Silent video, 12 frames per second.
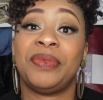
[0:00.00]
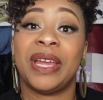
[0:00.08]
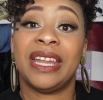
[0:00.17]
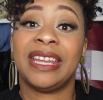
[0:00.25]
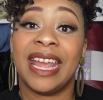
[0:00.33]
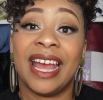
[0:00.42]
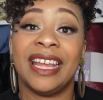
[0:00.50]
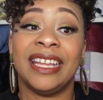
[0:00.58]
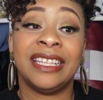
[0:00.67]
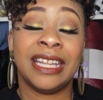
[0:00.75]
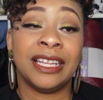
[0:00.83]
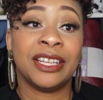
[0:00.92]
But yeah,
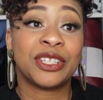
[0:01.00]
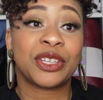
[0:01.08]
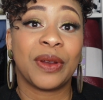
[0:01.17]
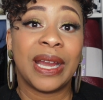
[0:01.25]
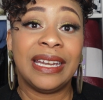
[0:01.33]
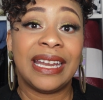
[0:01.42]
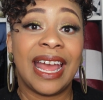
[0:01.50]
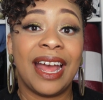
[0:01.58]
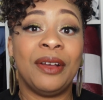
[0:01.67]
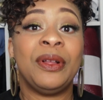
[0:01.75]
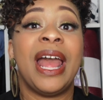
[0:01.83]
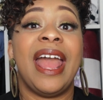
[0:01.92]
it looks great
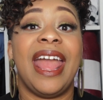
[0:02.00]
now.